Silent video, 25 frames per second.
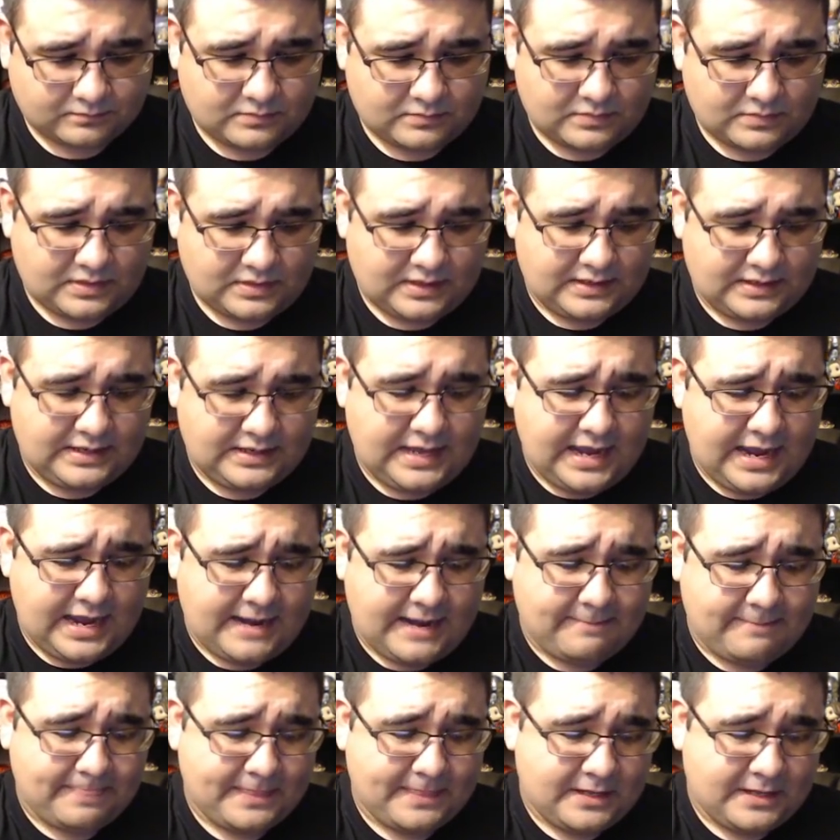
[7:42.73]

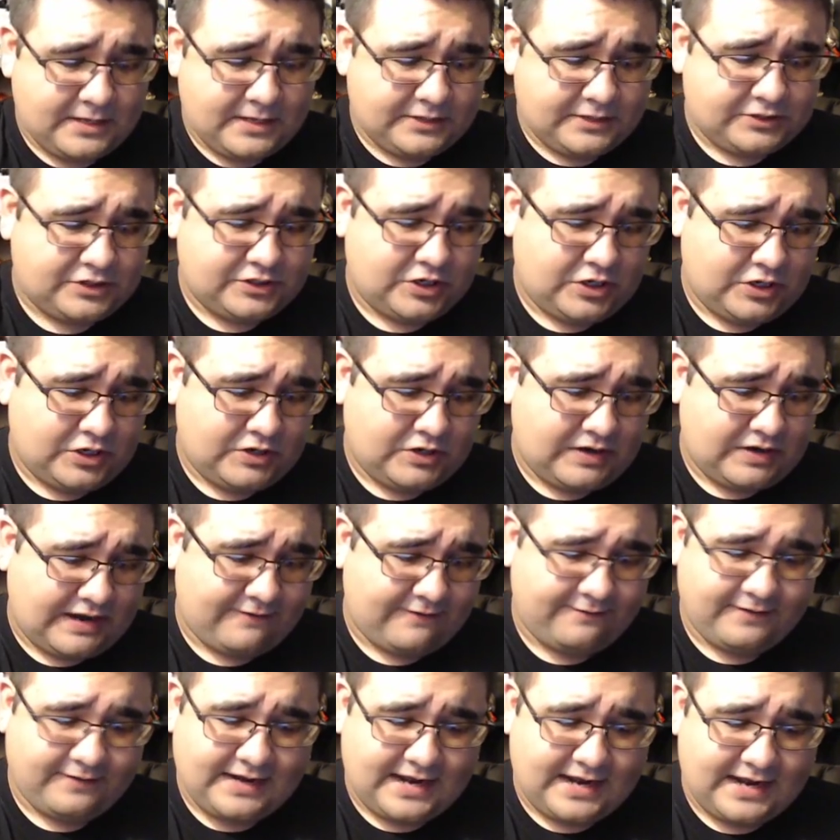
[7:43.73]
yeah, so I
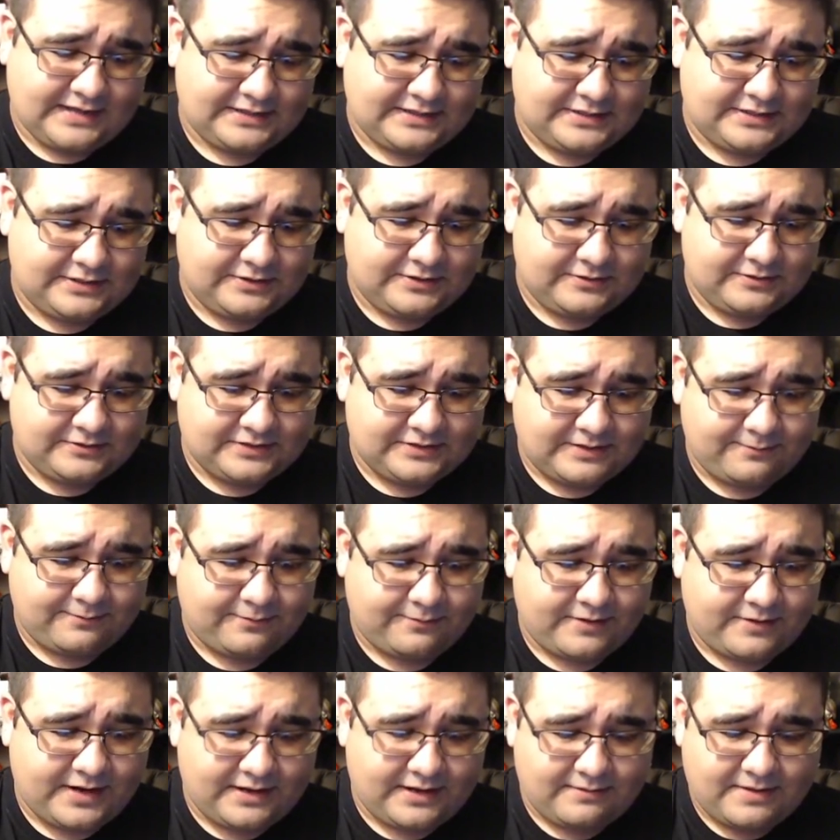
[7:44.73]
forgot to
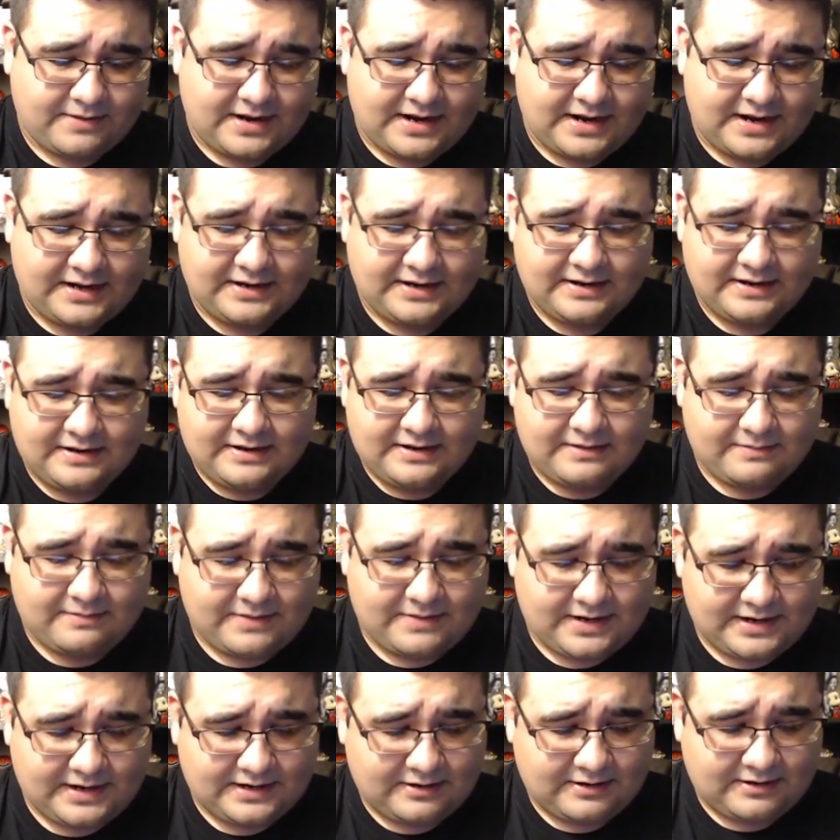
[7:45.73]
separate
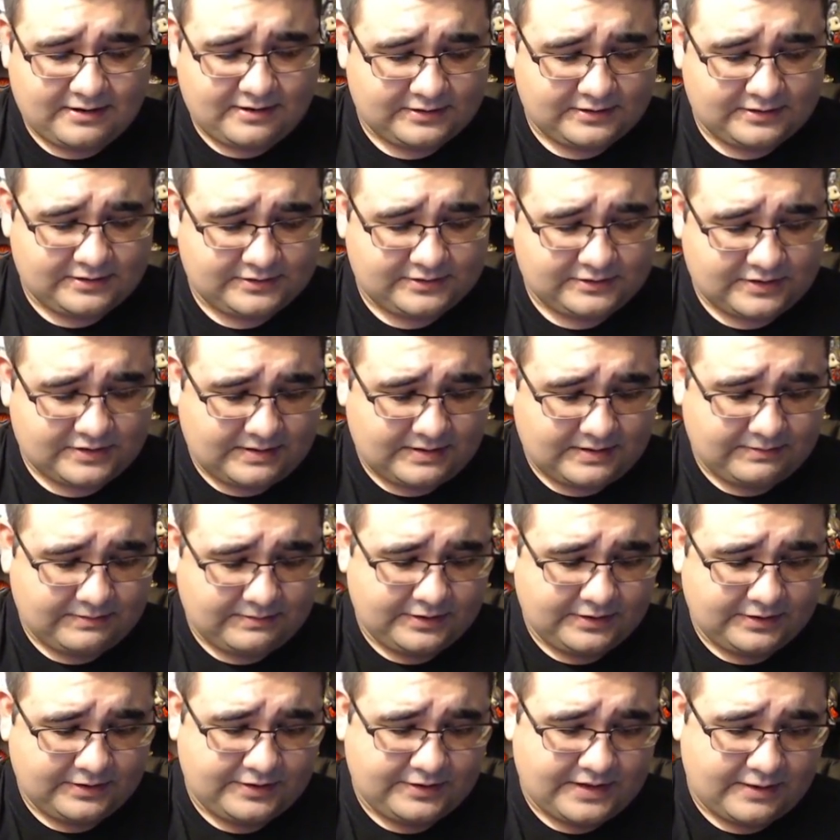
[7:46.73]
my card, so I'm
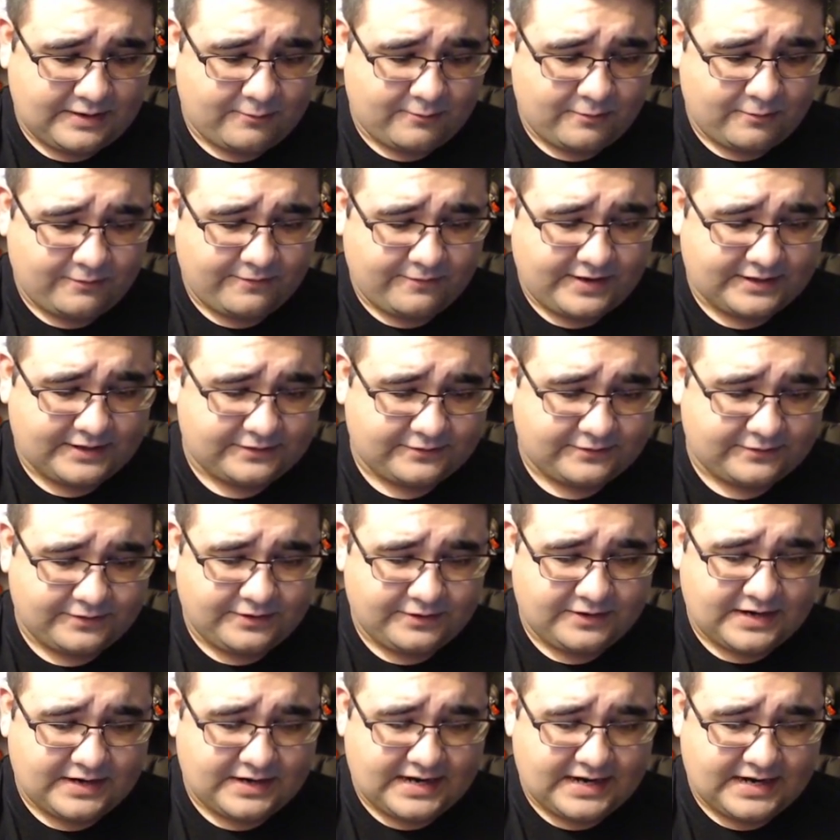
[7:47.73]
gonna do that real fast for you
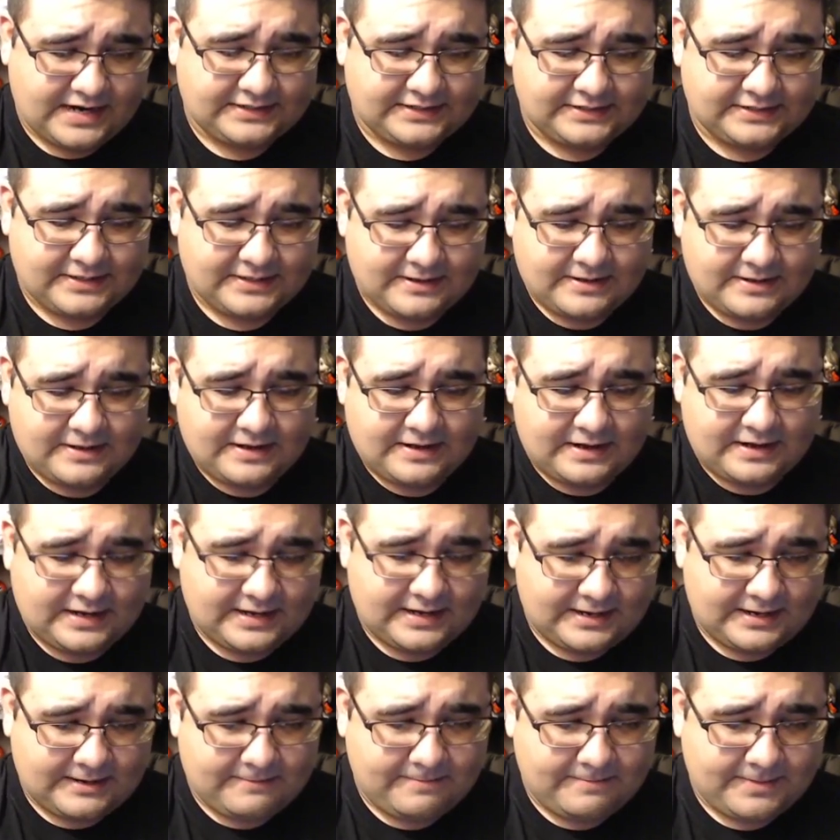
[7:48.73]
guys.
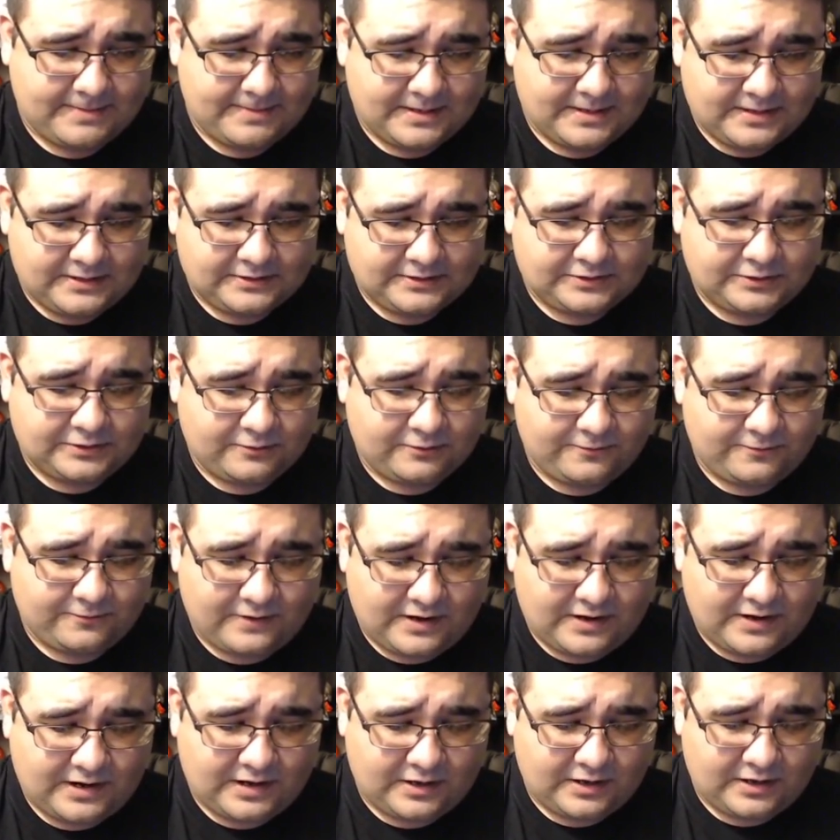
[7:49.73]
So
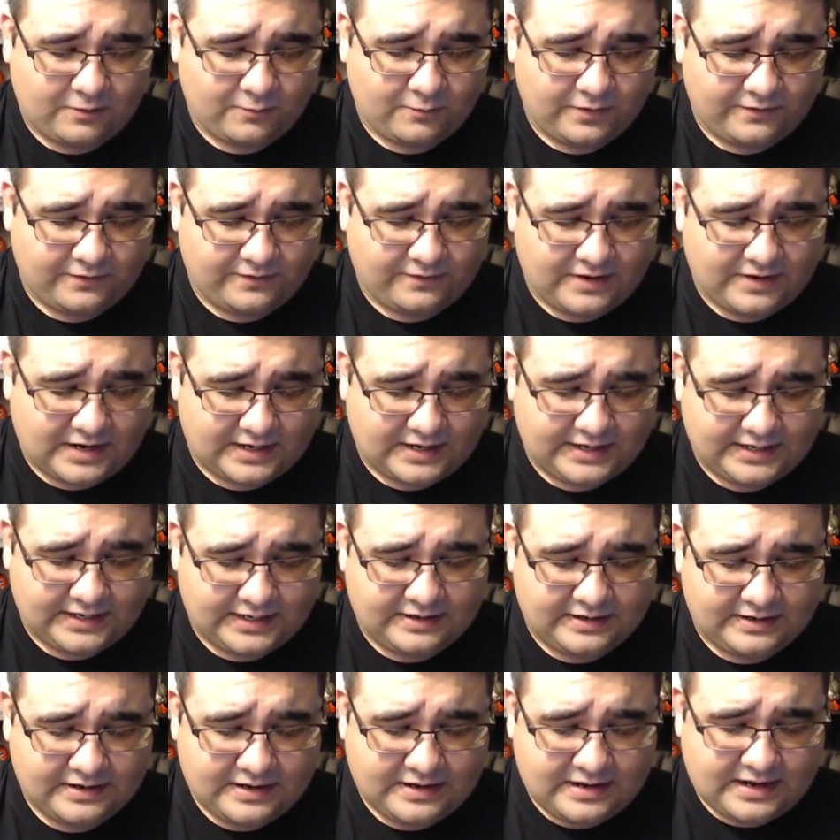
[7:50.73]
far we've gone
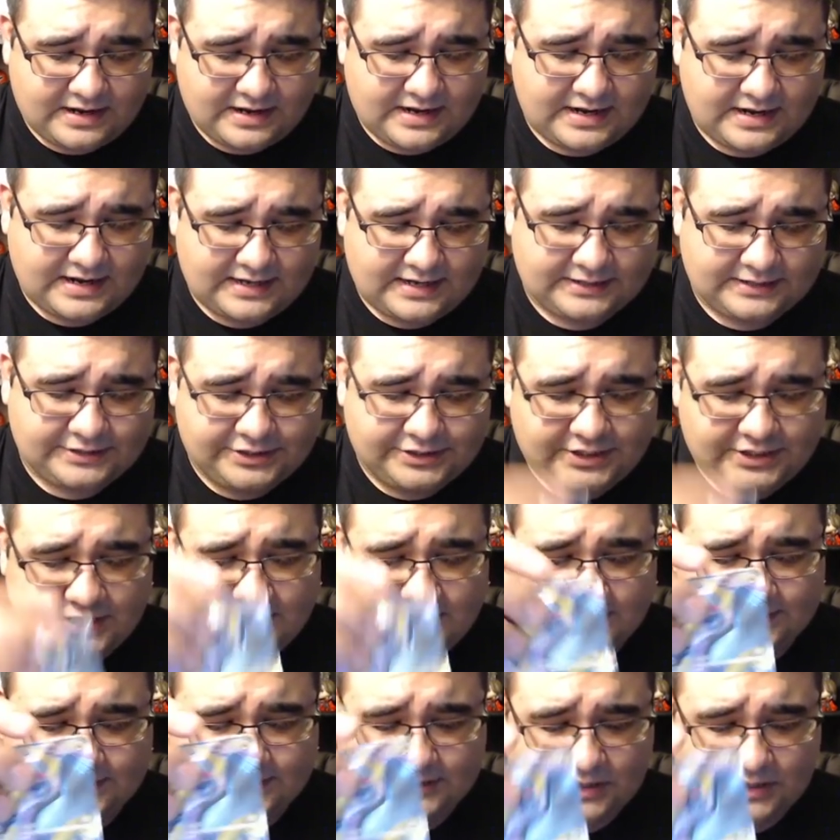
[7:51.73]
in a
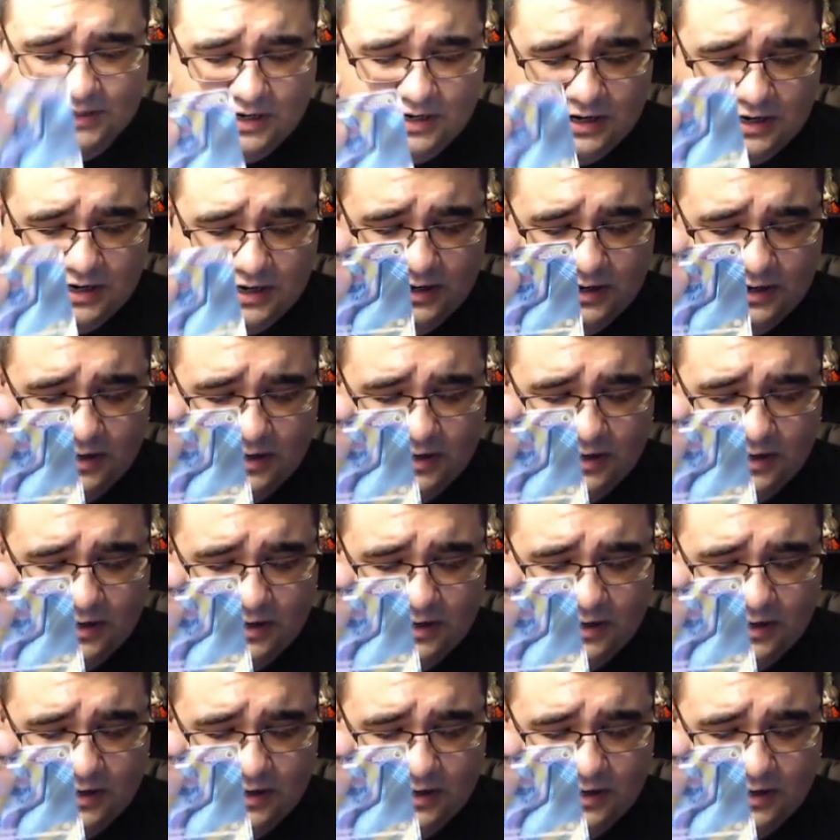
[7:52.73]
GX card,